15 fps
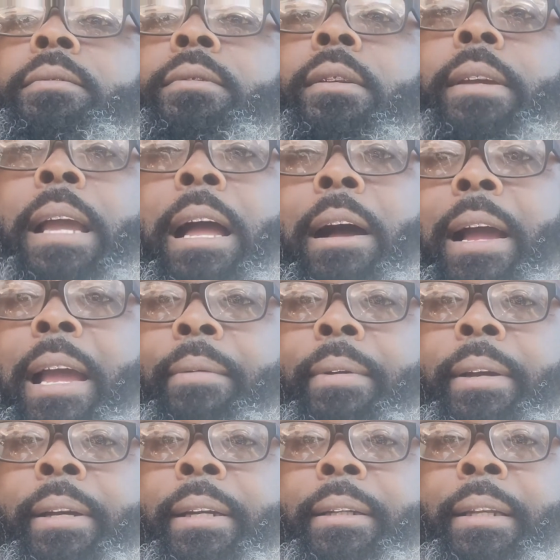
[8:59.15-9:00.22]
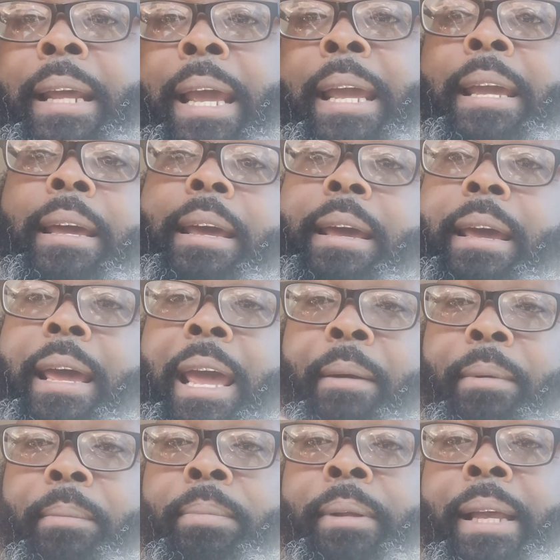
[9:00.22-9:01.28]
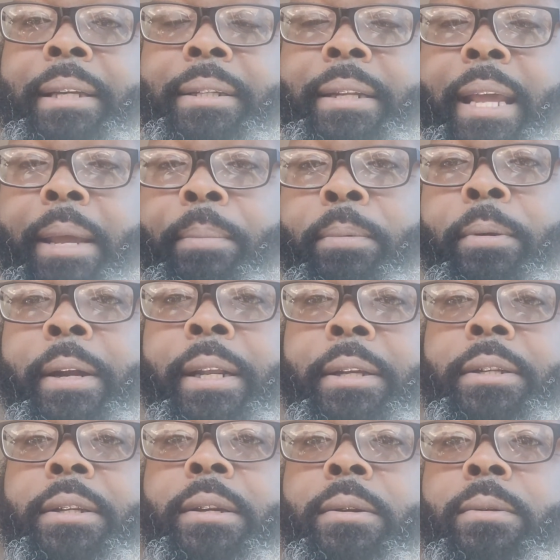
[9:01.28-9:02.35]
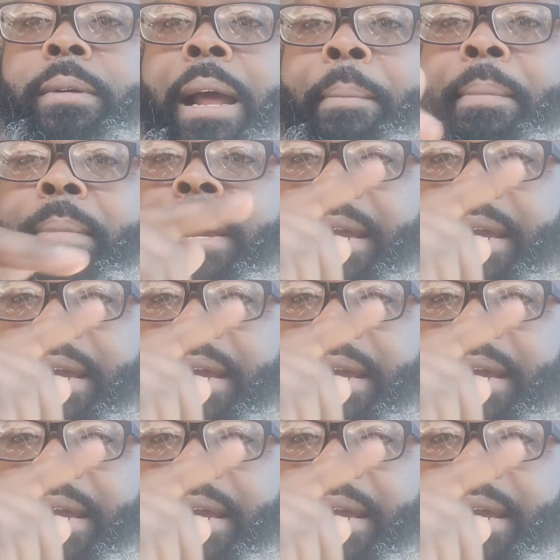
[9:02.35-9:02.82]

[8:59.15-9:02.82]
So y'all have a good day. Have a blessed day. Pretty soon I'm going to